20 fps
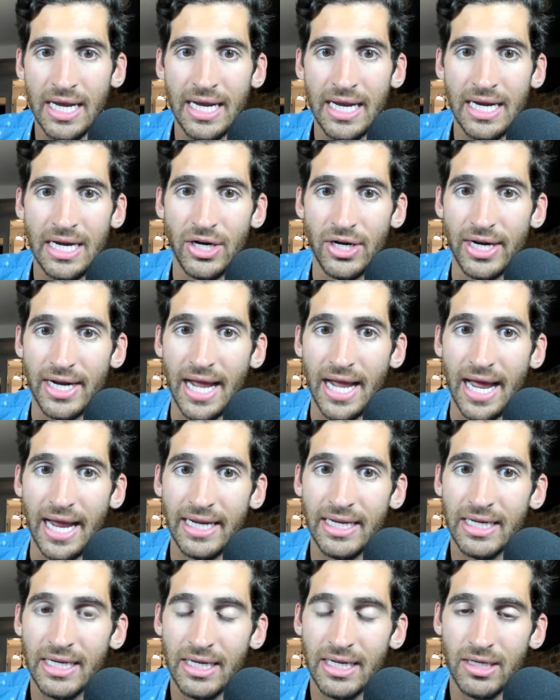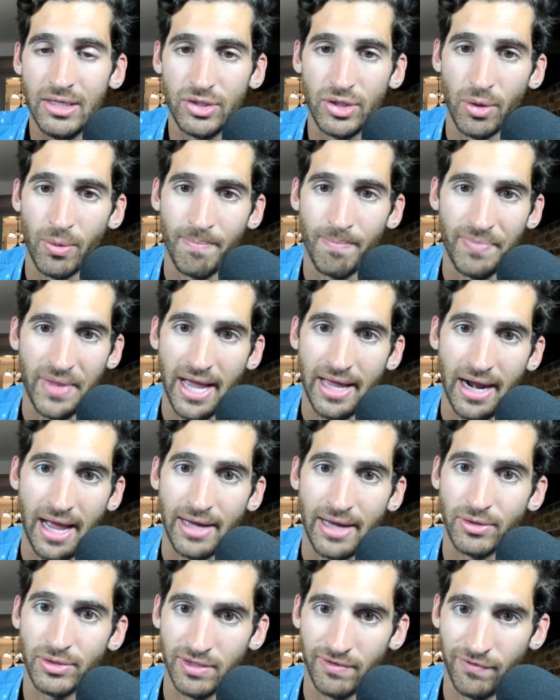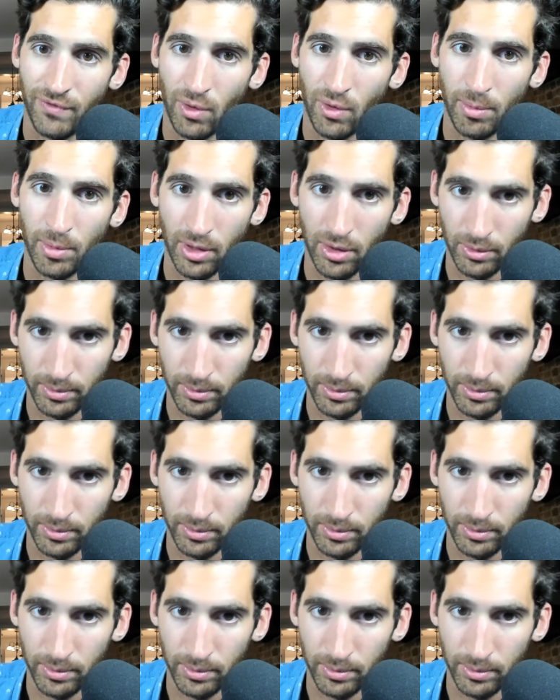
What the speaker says: here today. So I don't see Formula